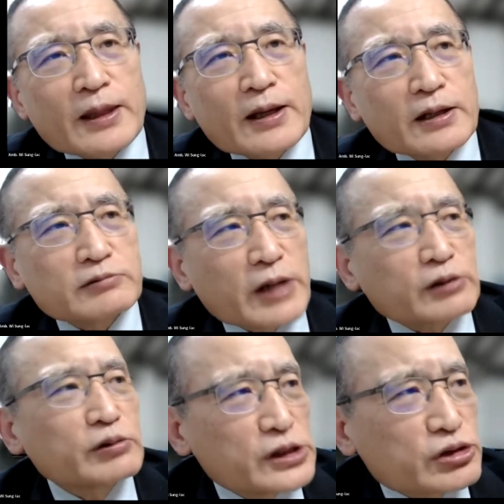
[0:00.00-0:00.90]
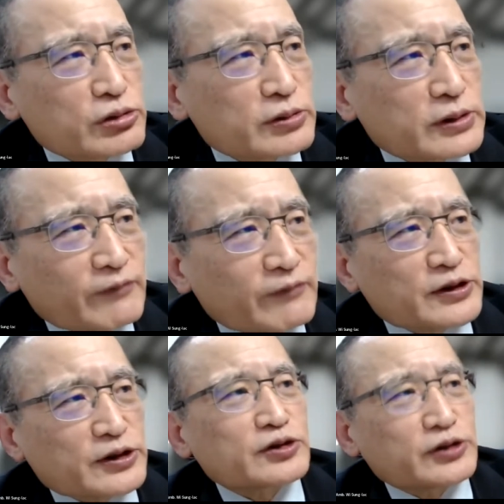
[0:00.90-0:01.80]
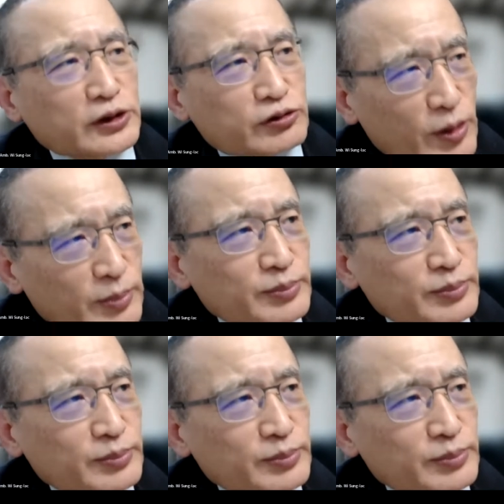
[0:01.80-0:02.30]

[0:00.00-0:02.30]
uh, recognition deficit syndrome.